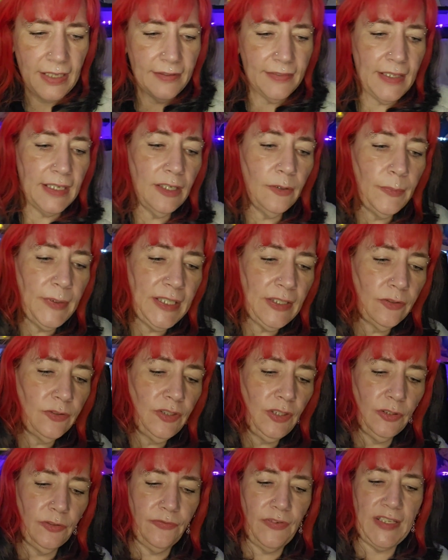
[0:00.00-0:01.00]
Then I went
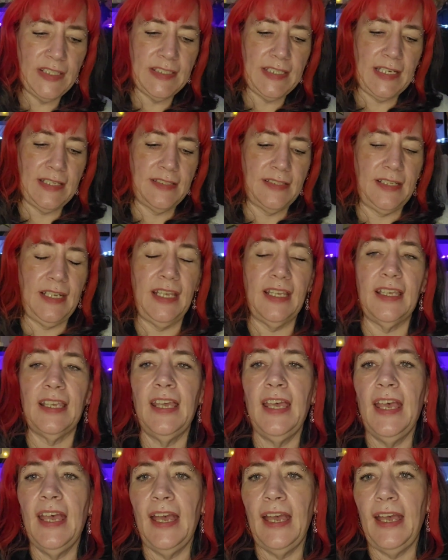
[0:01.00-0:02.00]
on Look Fantastic.
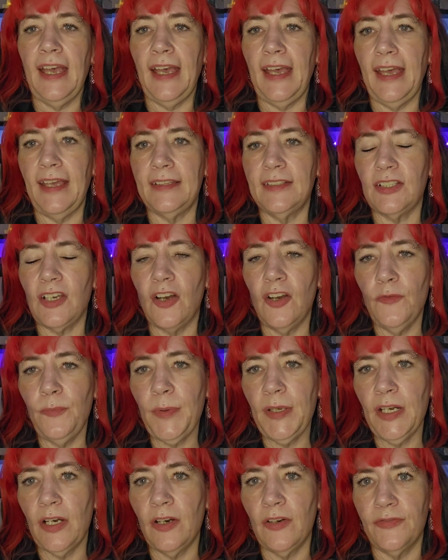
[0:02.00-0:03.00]
And I've
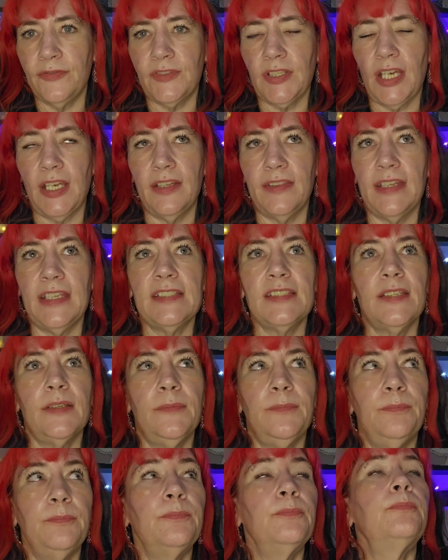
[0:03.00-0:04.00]
been after, there's
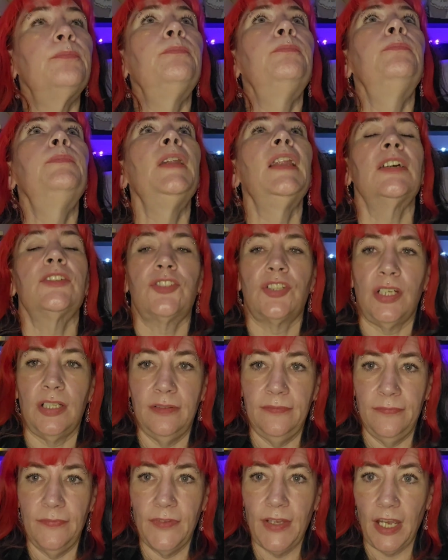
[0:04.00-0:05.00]
a blusher
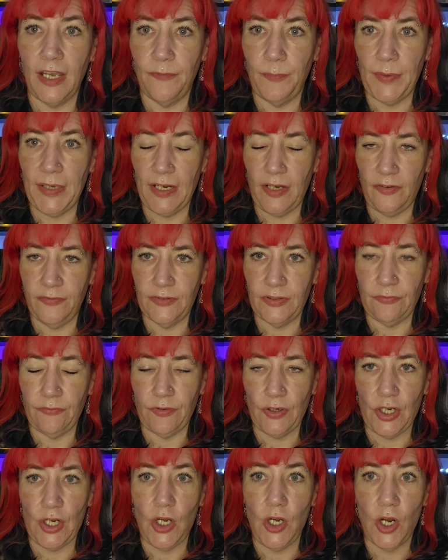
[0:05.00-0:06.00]
that I've been after
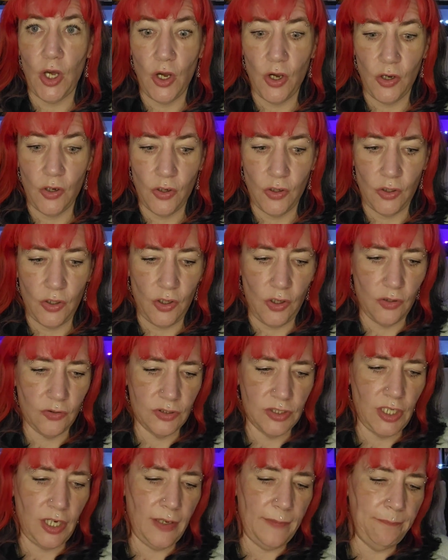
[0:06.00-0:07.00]
for a long, long
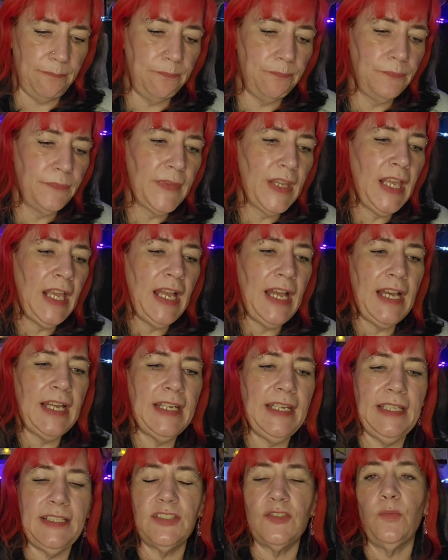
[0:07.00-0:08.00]
time.
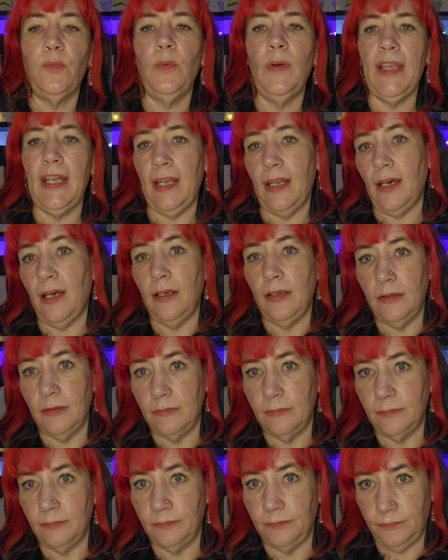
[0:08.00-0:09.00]
And it's Willa
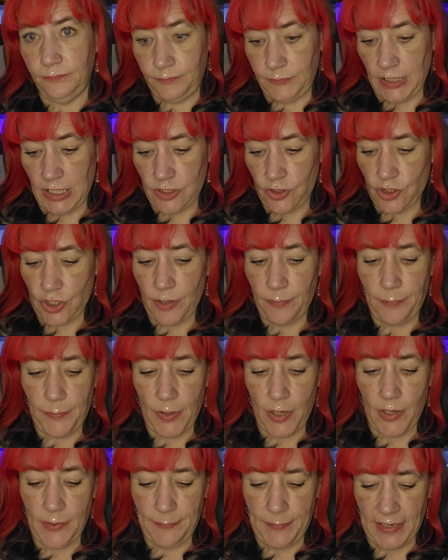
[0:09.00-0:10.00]
Blusher
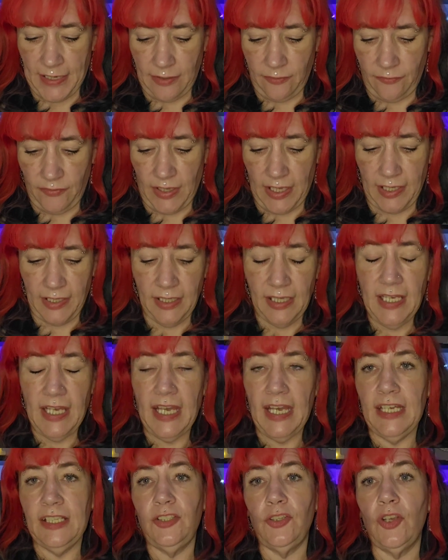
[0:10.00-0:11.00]
by Benefit.
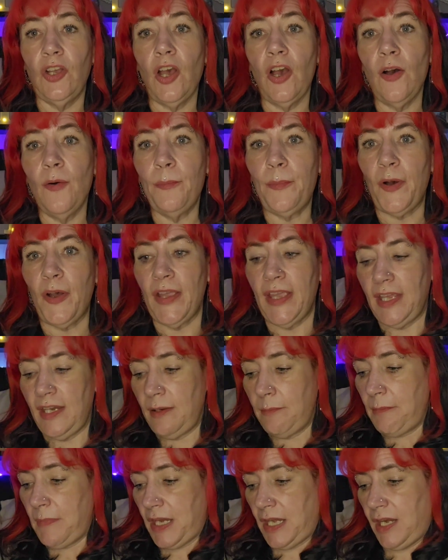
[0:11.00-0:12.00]
And you can't buy it in
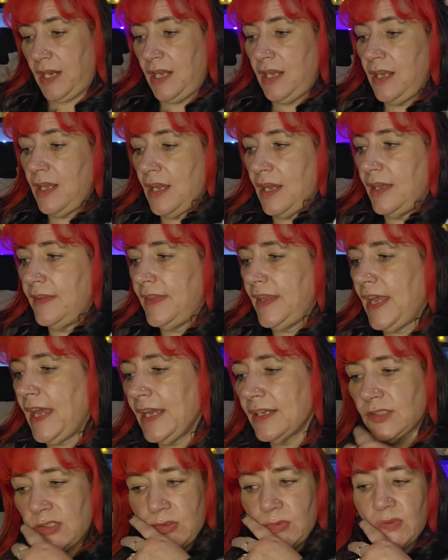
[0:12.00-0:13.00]
a mini, and the
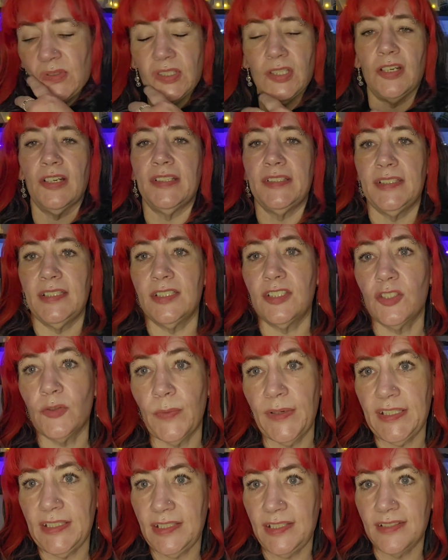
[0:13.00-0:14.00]
actual size is
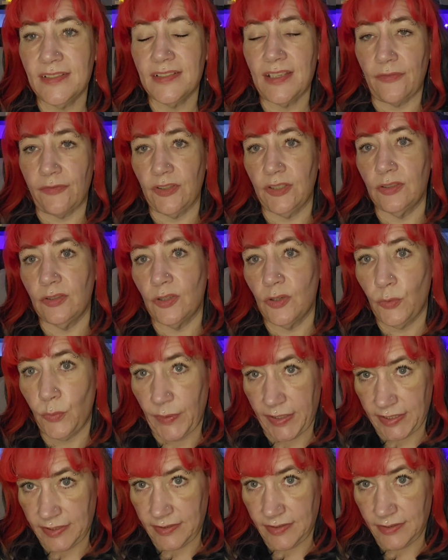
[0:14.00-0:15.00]
27
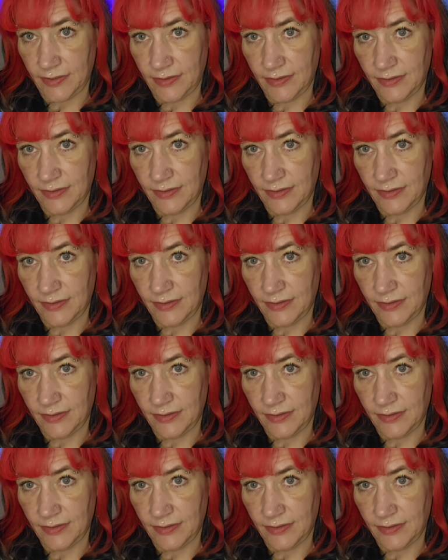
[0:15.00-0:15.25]
quid.